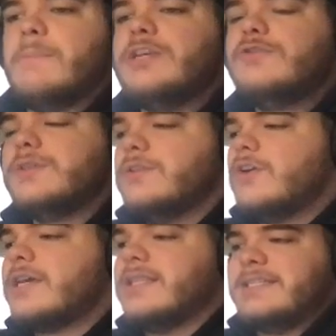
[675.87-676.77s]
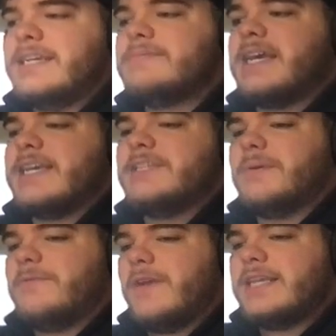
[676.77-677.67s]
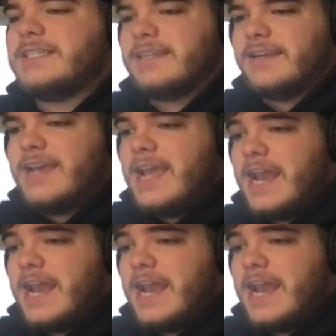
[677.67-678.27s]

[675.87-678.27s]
But you look at the teams that he's been facing,